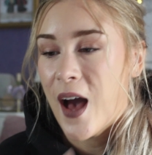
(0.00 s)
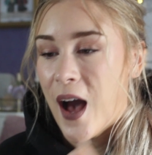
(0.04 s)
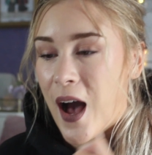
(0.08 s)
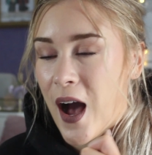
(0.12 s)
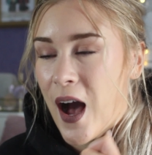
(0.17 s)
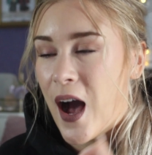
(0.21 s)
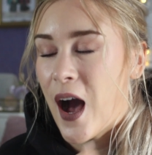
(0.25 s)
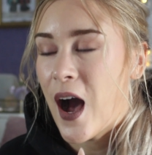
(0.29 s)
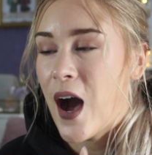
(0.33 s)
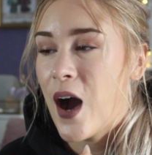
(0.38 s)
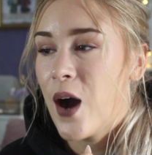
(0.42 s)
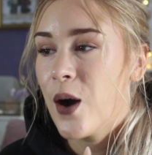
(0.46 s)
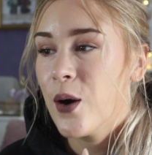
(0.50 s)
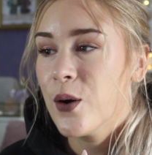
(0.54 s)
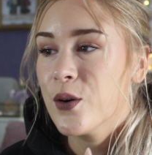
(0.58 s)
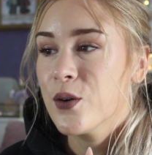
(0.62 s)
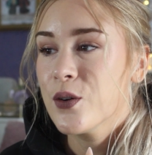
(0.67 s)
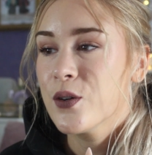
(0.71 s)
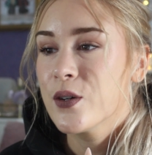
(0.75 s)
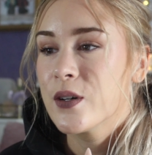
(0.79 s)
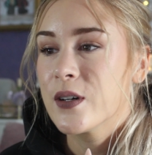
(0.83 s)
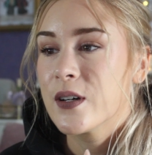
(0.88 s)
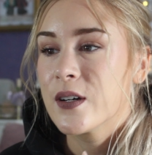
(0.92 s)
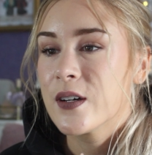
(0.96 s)

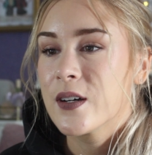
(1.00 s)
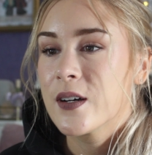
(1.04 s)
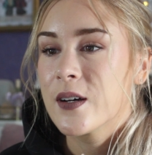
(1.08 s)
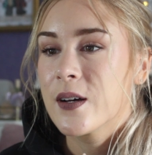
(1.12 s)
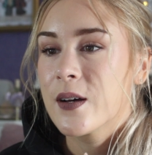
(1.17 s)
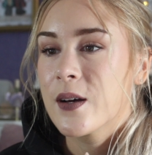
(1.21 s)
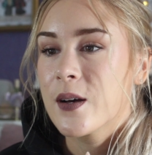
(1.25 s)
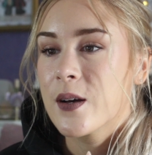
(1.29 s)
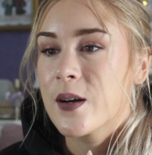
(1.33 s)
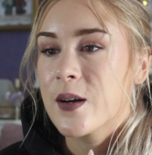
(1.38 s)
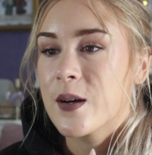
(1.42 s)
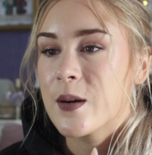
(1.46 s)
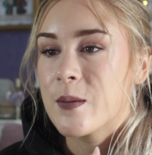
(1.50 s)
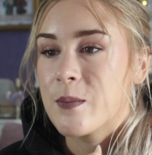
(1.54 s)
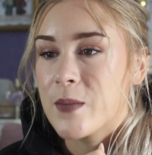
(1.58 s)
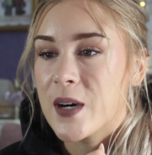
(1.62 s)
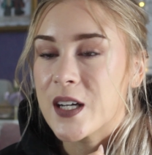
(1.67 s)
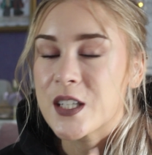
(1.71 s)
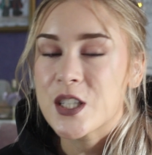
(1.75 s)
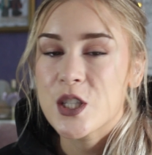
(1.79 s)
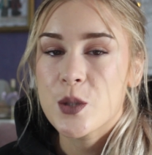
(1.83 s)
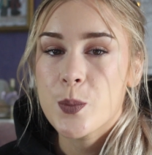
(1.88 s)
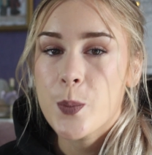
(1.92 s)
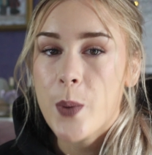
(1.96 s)
how
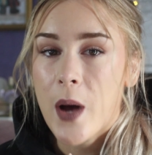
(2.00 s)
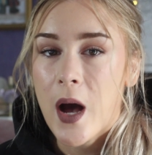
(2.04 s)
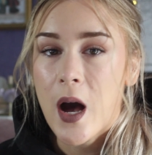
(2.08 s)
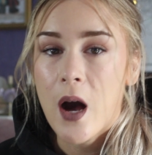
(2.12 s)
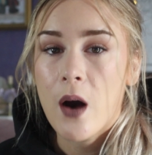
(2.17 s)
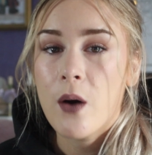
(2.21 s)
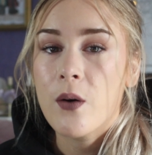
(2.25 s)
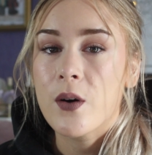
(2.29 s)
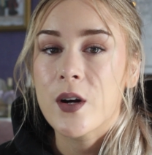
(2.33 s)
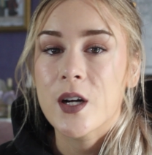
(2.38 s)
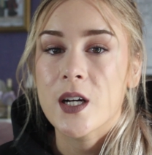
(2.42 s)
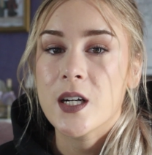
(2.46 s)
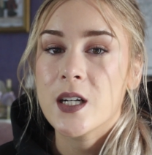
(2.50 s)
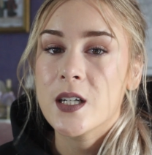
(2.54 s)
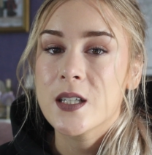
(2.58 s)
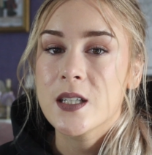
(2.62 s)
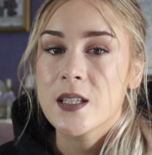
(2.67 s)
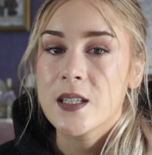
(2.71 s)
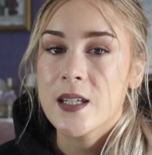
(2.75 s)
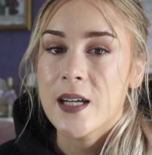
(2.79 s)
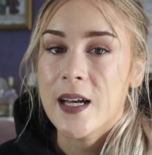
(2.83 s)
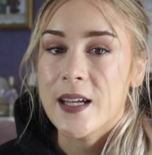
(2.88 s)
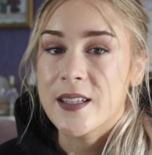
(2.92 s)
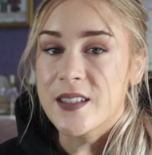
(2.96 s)
much power
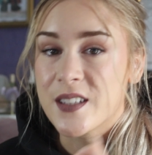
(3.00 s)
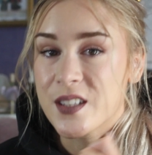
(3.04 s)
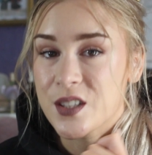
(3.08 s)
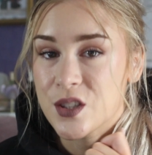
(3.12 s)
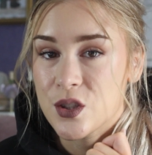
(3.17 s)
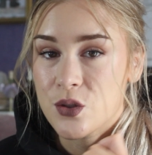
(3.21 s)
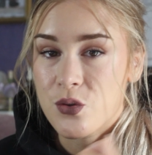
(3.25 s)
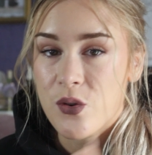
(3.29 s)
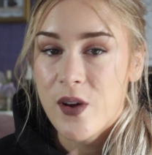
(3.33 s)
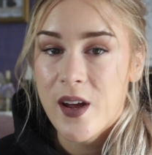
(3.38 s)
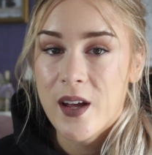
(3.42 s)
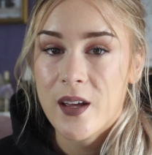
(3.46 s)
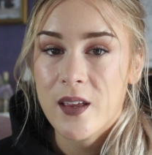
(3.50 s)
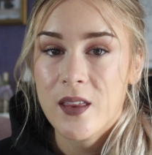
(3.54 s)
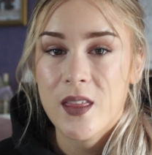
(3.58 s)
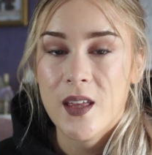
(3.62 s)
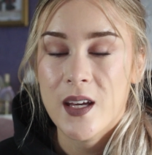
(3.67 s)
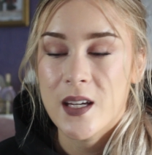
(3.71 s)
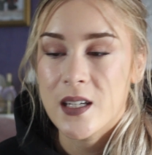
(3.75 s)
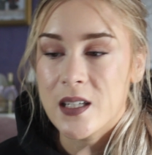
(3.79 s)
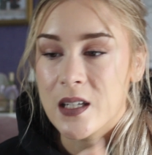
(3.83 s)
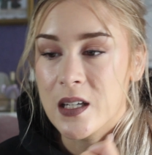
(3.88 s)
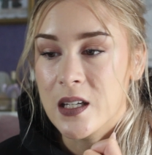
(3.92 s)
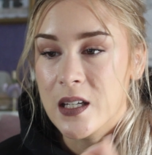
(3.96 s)
and strength
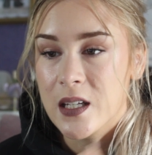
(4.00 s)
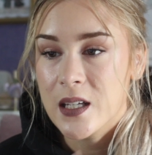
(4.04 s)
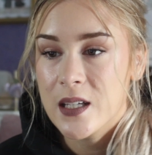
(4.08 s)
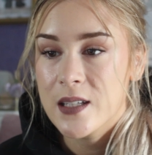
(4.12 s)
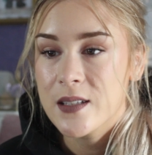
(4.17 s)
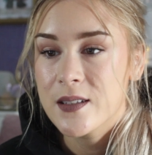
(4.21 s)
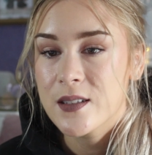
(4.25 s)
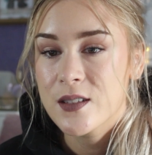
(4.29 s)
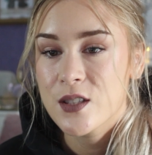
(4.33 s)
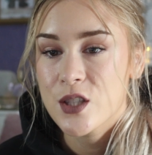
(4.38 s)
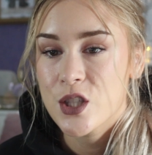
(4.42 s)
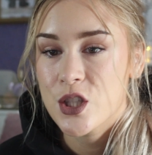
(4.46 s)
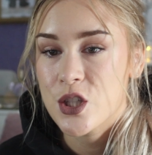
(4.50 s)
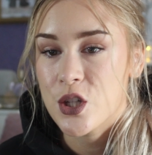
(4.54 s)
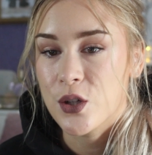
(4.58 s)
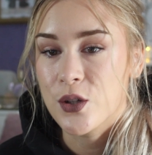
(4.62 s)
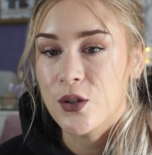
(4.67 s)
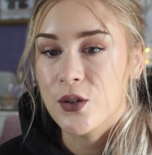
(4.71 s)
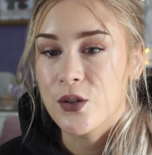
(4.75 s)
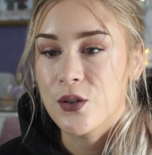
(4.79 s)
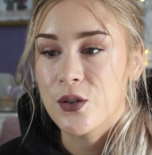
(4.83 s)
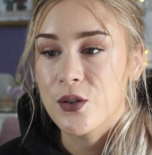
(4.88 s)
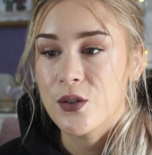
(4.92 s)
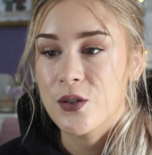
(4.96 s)
it needs
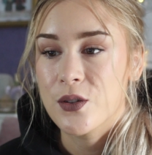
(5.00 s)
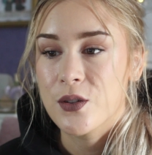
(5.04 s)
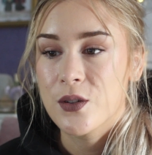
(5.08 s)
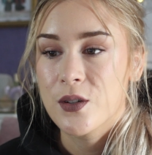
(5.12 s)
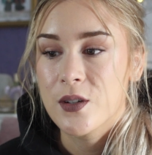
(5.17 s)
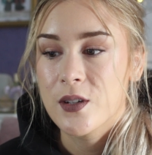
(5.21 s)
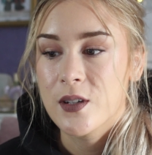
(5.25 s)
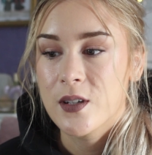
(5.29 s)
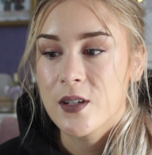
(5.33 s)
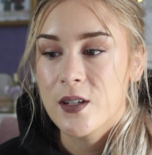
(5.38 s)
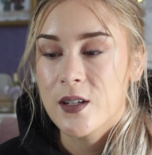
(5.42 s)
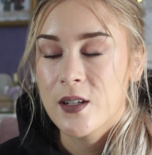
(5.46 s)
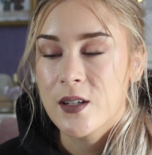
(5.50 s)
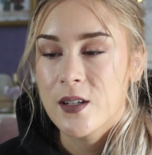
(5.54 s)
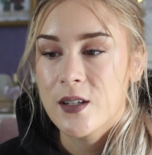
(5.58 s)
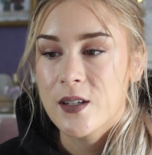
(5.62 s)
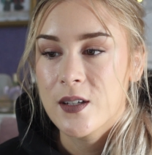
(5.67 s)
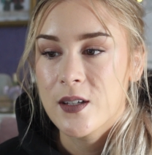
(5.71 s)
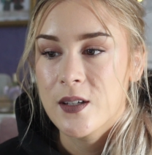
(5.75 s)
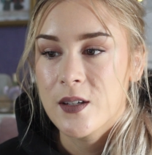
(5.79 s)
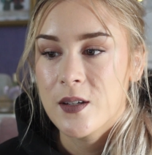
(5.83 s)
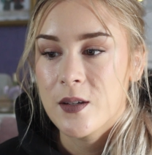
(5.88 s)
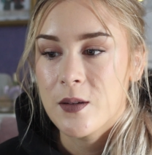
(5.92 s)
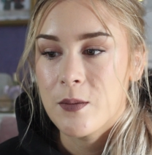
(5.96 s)
to
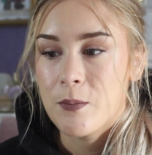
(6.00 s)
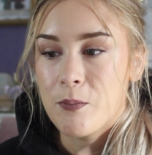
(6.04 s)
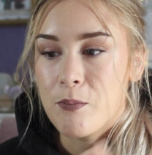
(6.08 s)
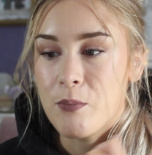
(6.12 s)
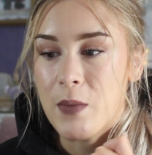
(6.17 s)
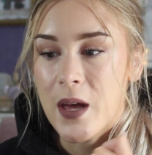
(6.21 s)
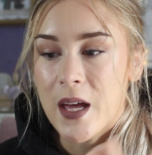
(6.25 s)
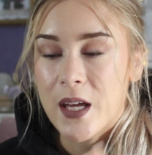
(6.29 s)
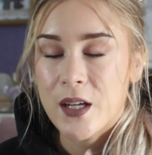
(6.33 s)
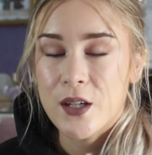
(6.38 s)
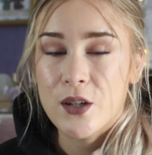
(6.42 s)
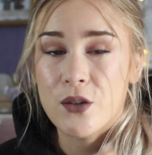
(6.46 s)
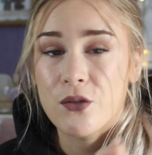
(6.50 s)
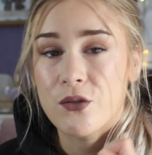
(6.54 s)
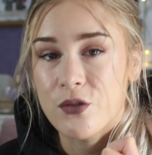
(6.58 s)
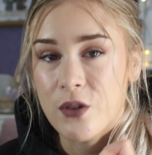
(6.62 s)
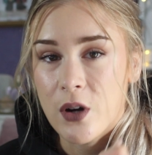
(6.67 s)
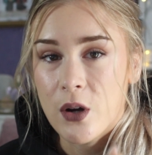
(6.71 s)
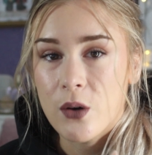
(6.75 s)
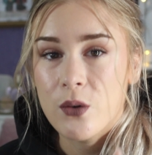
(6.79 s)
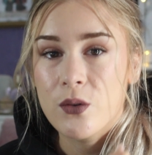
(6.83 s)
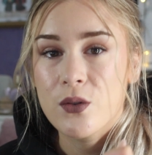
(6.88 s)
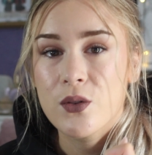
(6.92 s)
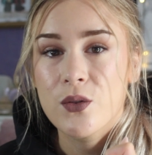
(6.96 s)
make a
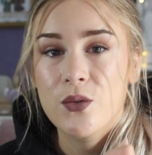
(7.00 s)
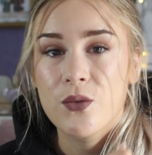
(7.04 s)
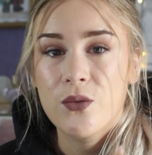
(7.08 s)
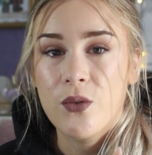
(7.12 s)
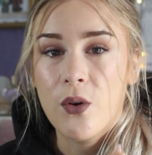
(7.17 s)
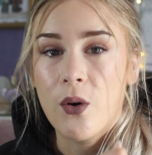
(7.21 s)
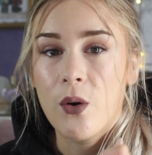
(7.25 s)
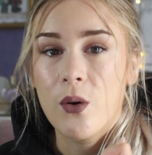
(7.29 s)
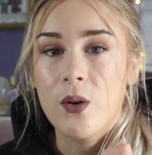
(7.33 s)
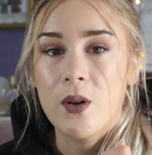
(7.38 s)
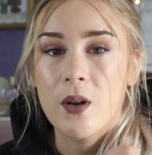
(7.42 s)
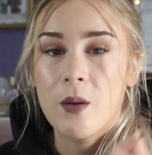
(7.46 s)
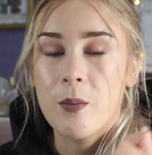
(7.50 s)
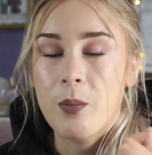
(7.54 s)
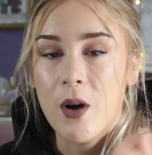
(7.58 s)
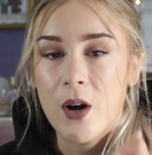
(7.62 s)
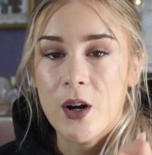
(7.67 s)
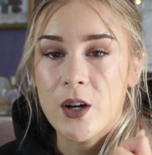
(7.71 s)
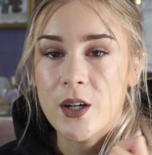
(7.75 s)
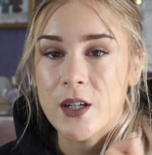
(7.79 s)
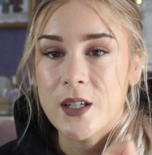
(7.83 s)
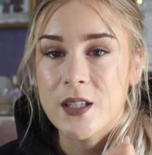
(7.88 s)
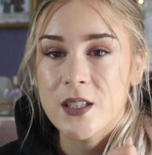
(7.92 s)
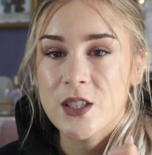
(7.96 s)
rose fall
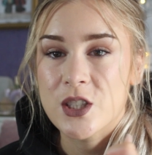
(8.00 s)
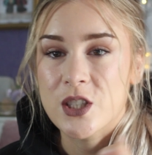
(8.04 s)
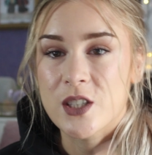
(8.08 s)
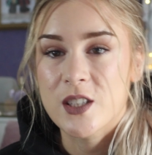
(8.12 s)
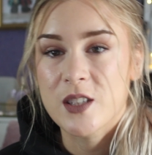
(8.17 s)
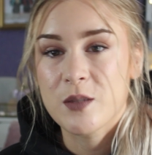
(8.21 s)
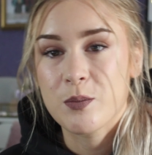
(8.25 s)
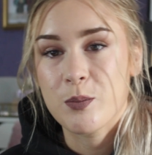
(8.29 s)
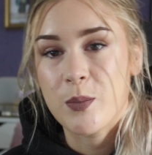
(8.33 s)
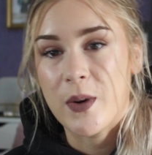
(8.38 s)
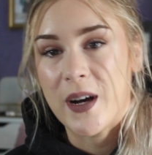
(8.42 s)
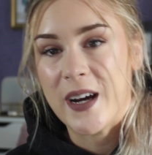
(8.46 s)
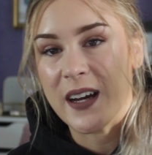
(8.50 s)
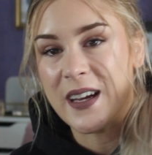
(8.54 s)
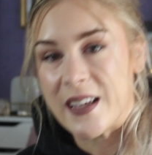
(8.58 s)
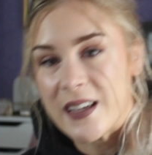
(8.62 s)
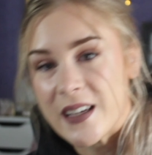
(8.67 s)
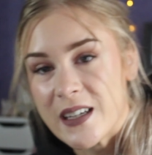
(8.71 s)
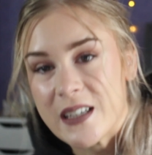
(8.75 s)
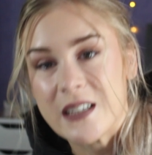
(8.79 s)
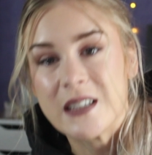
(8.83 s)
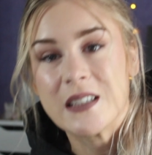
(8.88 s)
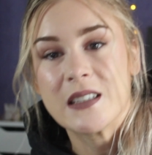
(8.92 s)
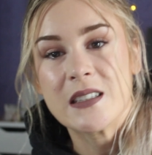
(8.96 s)
apart just by
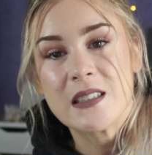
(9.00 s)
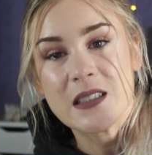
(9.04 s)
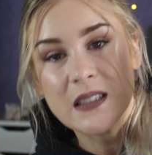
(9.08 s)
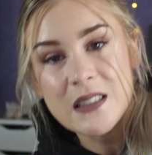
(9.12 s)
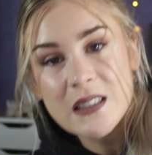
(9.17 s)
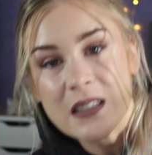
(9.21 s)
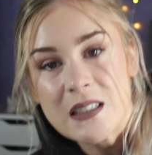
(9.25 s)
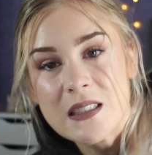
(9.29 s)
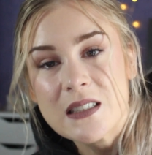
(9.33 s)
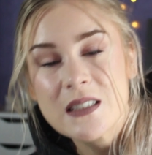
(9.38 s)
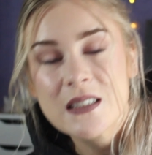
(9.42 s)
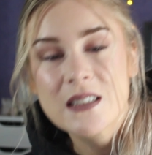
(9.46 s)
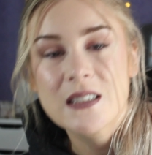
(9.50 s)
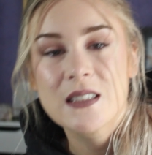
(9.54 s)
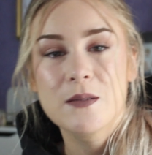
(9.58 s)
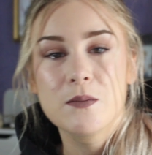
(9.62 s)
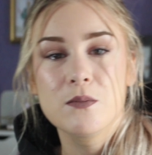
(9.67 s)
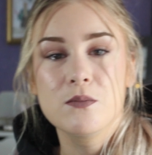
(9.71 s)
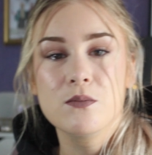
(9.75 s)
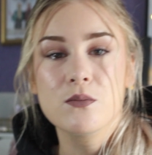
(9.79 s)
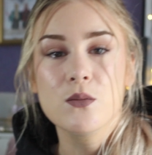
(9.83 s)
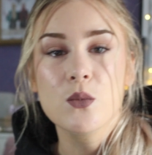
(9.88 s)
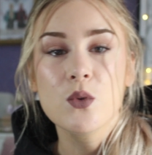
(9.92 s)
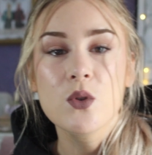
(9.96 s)

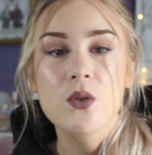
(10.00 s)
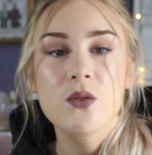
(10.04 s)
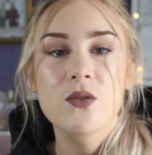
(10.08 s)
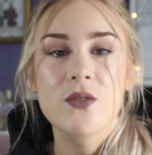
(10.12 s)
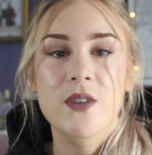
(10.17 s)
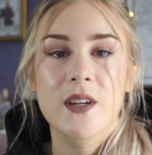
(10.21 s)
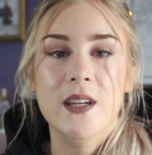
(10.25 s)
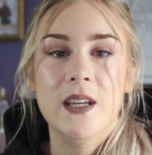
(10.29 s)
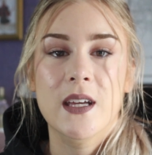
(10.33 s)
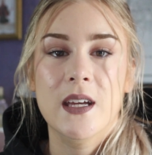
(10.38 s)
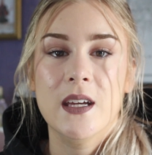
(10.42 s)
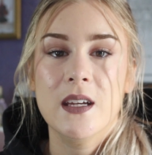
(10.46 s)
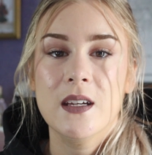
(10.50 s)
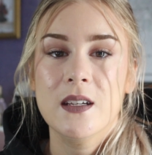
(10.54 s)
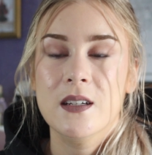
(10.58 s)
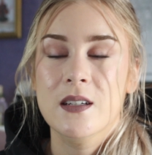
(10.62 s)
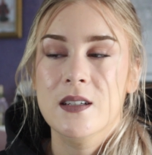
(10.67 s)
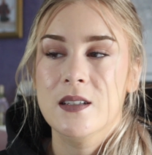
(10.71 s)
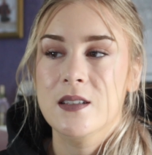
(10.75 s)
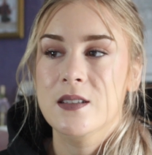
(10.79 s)
moving it?